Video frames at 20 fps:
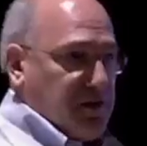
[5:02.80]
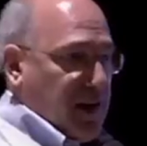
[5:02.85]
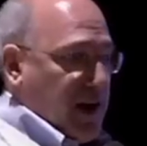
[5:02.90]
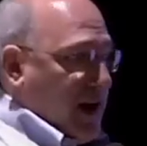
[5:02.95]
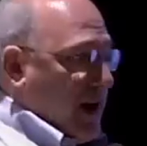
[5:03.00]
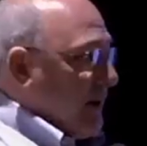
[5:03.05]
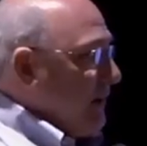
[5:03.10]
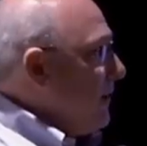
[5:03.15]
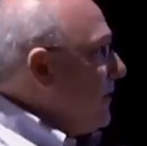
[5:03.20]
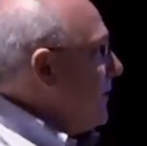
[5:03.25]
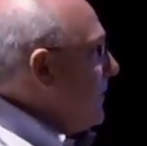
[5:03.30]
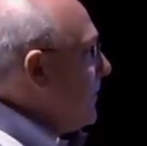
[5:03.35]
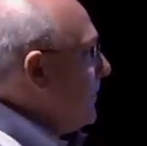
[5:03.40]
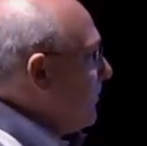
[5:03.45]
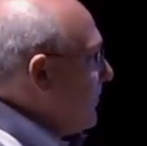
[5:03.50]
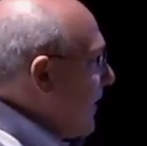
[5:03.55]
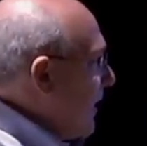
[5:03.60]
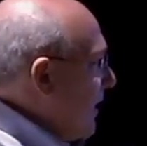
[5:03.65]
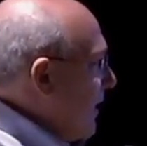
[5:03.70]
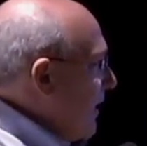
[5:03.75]
sand?
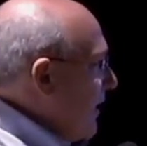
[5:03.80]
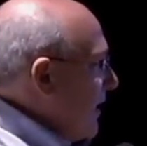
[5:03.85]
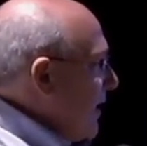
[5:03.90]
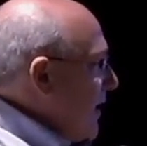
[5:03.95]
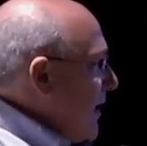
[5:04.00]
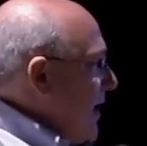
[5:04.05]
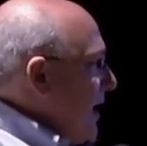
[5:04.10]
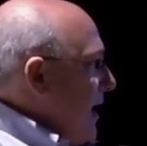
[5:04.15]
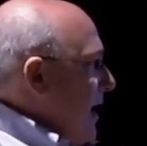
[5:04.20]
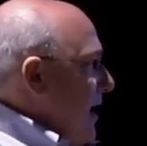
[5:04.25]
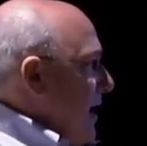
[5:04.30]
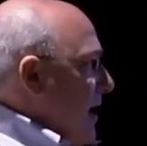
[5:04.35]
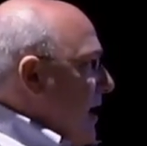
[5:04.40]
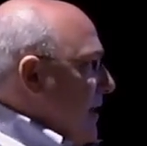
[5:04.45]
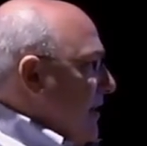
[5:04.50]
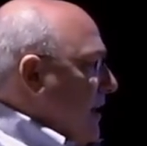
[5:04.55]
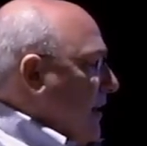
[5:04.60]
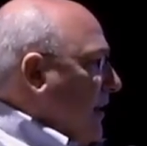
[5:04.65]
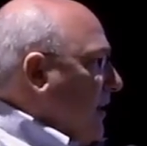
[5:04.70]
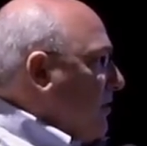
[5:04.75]

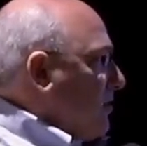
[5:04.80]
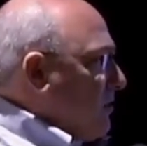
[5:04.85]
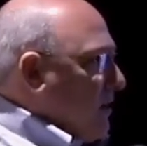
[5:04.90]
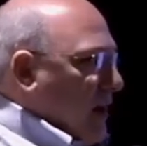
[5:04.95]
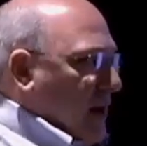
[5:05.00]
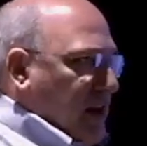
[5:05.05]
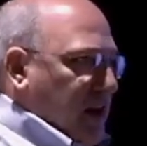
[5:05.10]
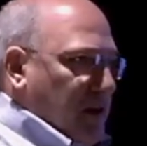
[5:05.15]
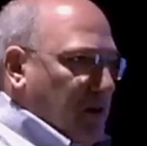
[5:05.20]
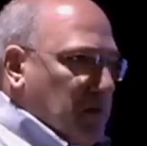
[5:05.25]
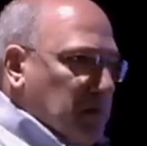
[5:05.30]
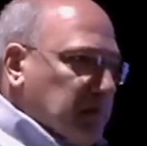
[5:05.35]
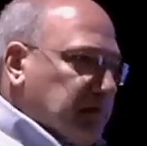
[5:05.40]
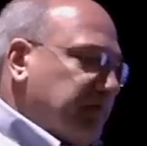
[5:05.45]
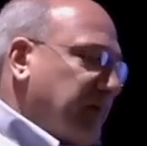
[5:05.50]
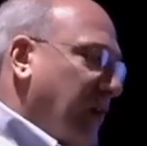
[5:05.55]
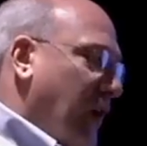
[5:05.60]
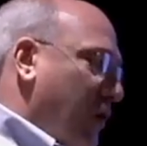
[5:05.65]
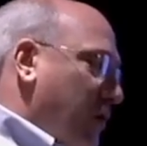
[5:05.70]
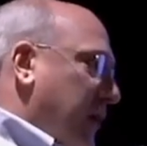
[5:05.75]
And then they'll say to you,
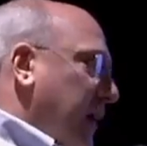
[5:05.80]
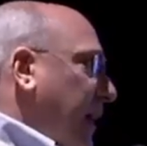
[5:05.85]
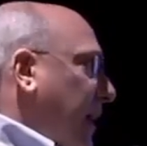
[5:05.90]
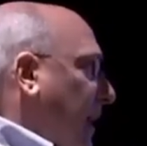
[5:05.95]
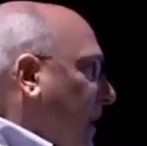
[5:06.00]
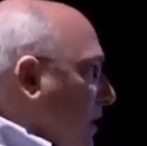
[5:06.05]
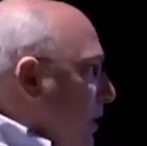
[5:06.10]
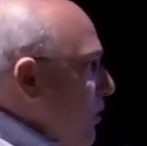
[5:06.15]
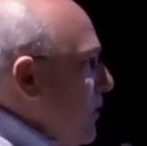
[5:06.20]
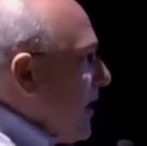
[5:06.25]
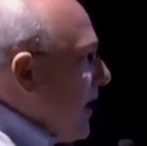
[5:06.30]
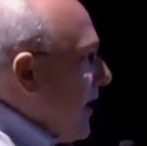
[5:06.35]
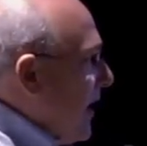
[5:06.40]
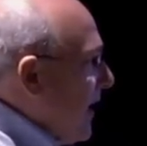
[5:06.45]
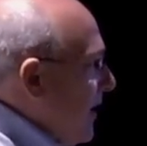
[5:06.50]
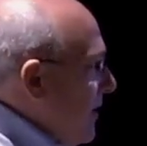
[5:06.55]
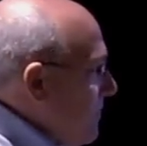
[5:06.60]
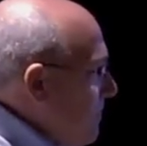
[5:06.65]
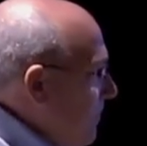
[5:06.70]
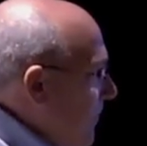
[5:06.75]
okay,
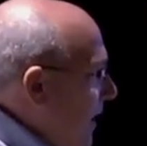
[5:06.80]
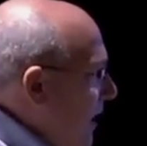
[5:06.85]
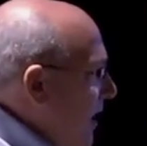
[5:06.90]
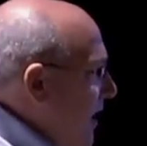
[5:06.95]
okay.